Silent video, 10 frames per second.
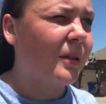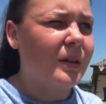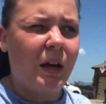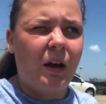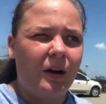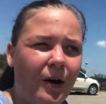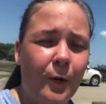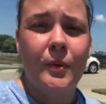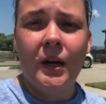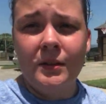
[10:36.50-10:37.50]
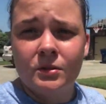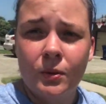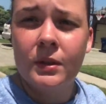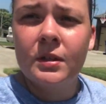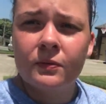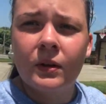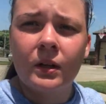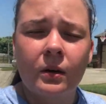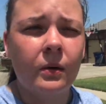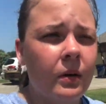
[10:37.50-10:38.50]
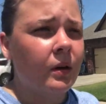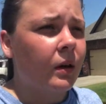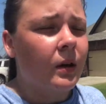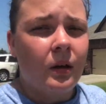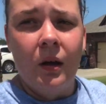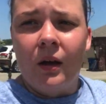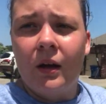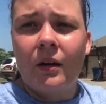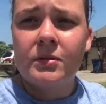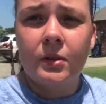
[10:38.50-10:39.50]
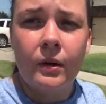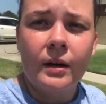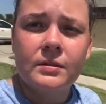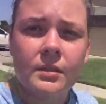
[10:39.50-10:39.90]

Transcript: yeah, I hope you guys enjoyed this video and I'll see you guys